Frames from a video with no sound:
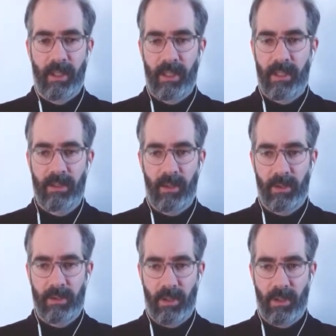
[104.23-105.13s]
And I
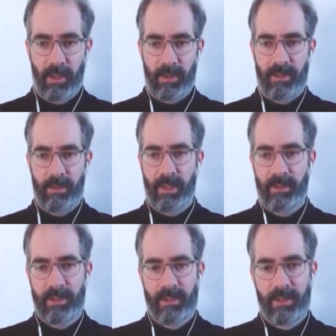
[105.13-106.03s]
will talk a bit about
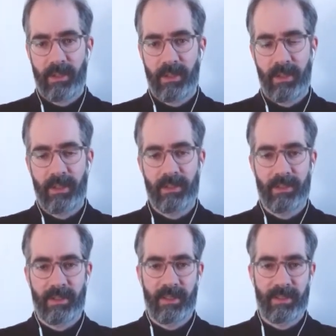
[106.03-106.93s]
this,
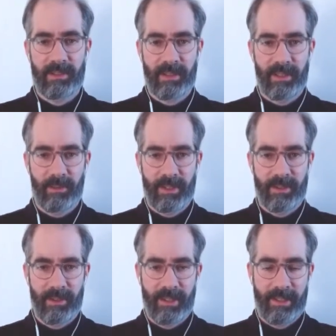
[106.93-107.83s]
anyway
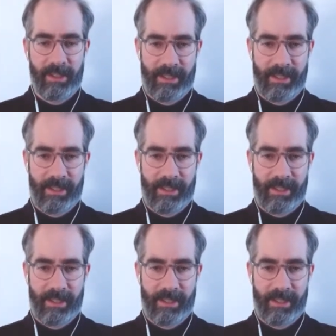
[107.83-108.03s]
today.